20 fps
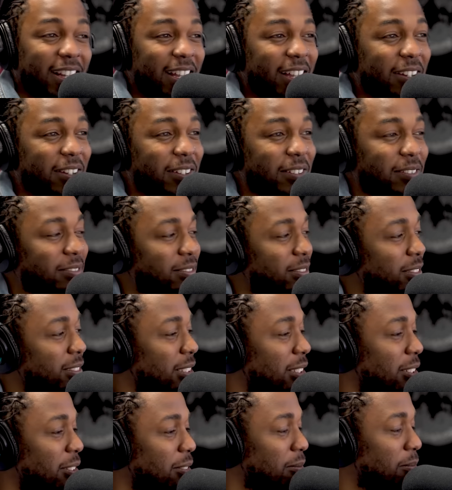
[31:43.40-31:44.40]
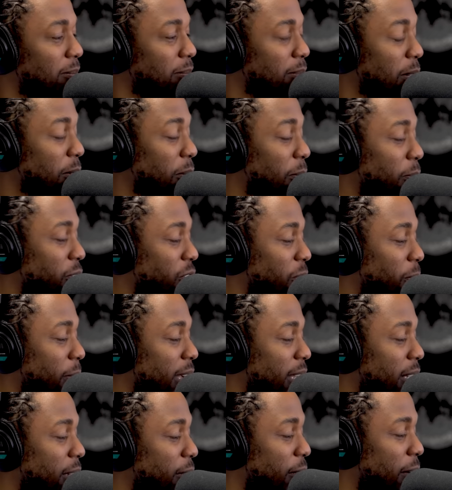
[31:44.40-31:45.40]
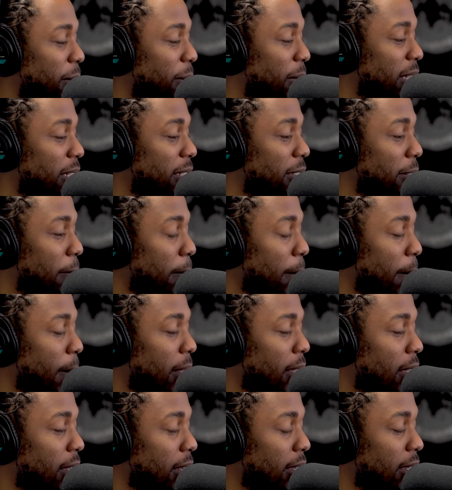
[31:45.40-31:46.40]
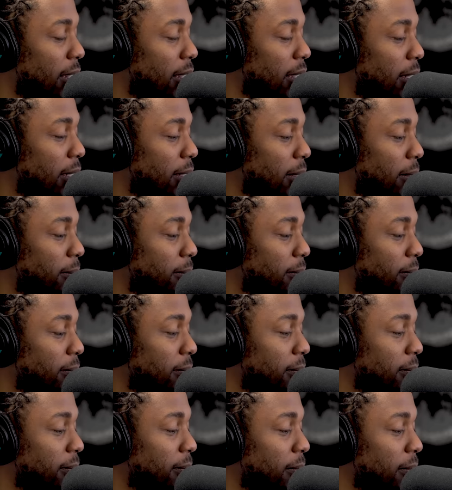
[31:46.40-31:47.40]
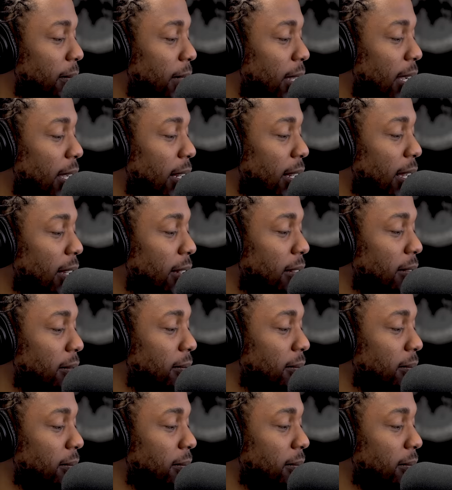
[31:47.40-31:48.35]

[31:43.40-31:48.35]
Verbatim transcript: You know, people perspective of me, and